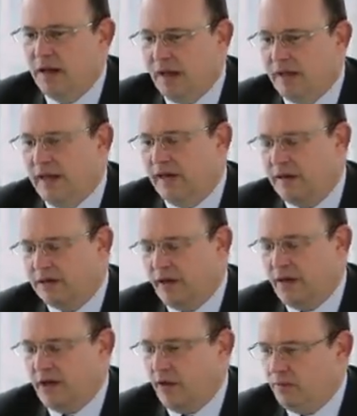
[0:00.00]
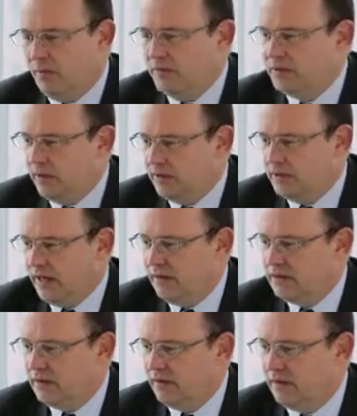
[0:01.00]
Again, it's going to help
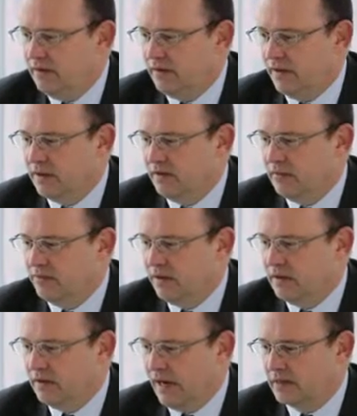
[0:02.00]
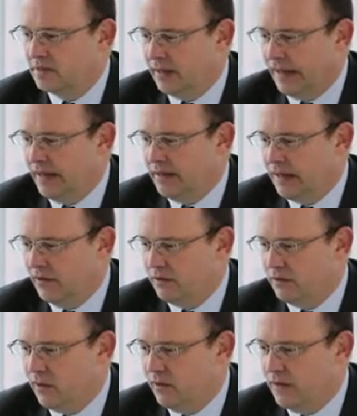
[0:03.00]
facilitate effective tax planning down the
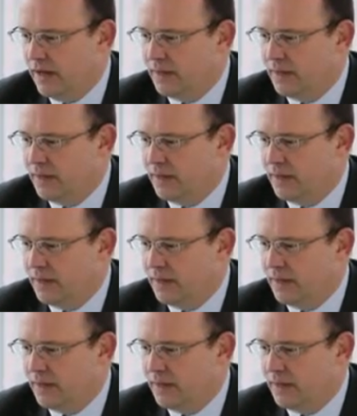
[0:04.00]
road.